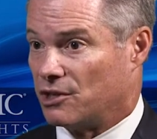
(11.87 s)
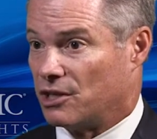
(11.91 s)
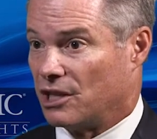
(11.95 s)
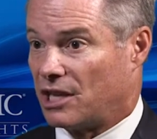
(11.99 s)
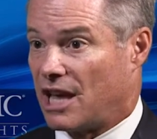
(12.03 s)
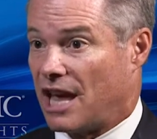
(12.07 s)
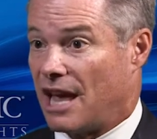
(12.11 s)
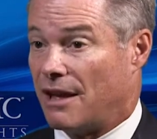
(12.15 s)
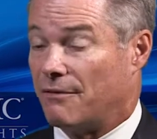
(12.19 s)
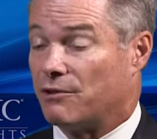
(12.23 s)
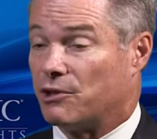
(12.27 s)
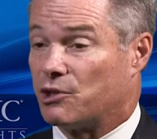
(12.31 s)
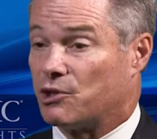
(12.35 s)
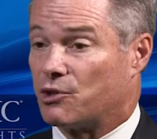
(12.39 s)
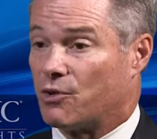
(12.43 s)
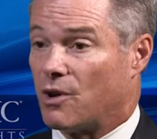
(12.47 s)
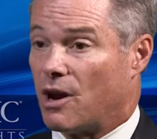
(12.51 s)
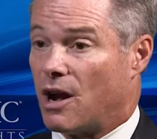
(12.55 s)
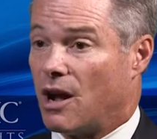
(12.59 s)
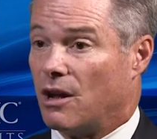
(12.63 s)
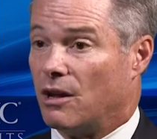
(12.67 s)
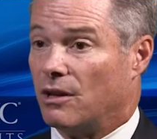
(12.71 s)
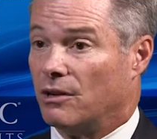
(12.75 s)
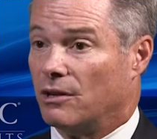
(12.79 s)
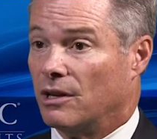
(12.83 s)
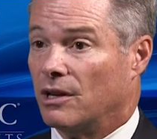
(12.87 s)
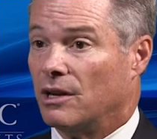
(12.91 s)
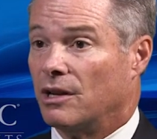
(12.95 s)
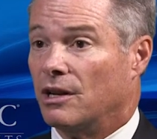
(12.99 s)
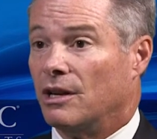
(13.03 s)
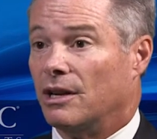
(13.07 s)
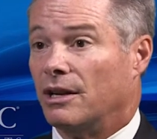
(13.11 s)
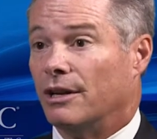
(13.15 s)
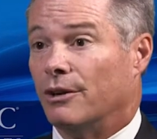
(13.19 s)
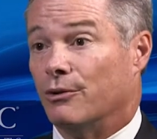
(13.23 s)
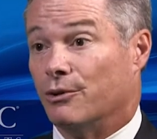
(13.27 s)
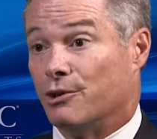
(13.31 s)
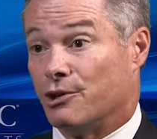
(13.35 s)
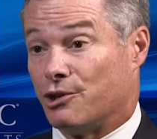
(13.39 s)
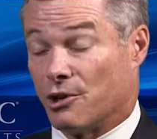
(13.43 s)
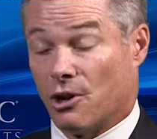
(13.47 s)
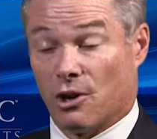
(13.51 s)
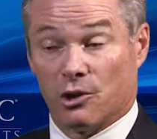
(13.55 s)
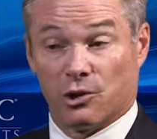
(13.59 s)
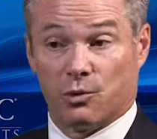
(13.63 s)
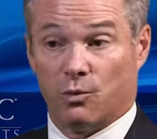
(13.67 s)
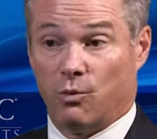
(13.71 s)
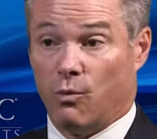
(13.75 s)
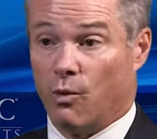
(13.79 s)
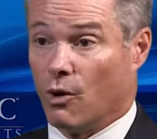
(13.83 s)
the CANVAS trial
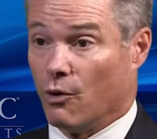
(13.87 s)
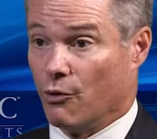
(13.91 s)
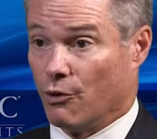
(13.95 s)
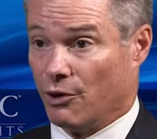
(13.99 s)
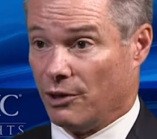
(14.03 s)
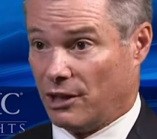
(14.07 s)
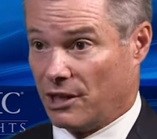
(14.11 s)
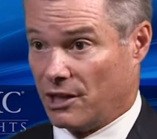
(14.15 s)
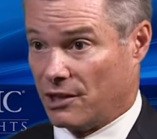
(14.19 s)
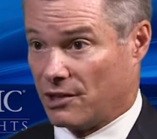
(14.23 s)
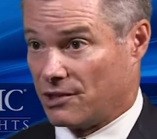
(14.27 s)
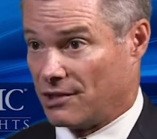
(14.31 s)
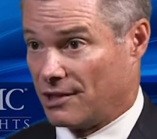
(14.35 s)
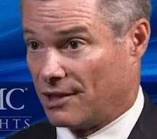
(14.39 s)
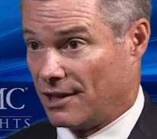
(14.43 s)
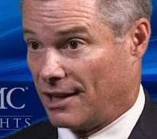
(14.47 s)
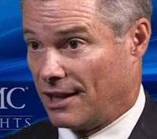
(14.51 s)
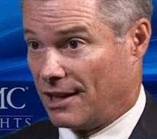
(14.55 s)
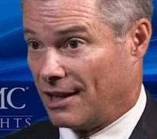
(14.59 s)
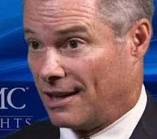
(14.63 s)
results were released.